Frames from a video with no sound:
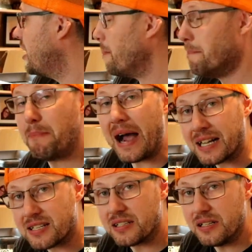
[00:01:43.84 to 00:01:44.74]
a
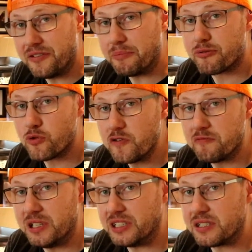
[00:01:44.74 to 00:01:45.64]
massive
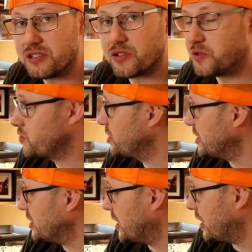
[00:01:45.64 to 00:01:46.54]
improvement to
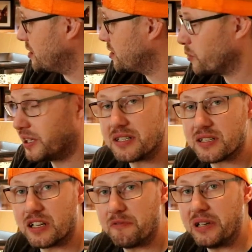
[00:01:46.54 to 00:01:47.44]
the ones
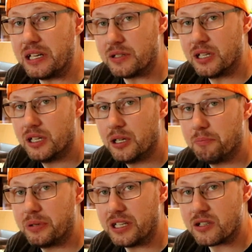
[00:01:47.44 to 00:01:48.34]
that have been
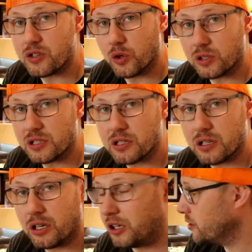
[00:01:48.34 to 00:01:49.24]
being sold
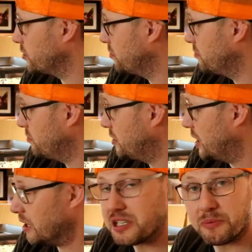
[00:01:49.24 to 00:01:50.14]
on
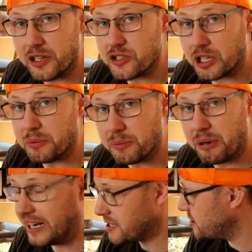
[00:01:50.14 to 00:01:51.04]
the Spider Shop in the
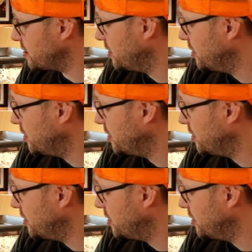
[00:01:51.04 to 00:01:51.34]
past.